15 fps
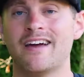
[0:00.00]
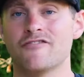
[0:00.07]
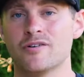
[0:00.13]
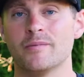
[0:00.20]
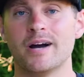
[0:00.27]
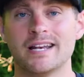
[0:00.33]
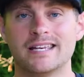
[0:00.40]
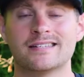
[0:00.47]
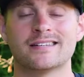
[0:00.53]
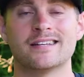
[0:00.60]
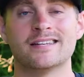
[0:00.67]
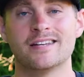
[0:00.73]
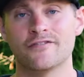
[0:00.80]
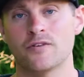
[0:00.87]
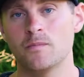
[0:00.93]
Everybody's in
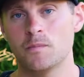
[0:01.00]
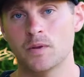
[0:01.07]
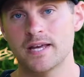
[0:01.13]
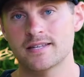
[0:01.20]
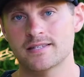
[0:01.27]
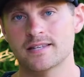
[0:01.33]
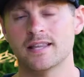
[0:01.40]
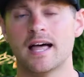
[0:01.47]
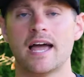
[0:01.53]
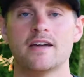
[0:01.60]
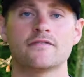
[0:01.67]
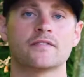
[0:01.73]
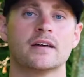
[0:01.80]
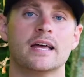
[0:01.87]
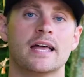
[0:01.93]
a different place in
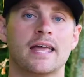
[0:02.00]
life,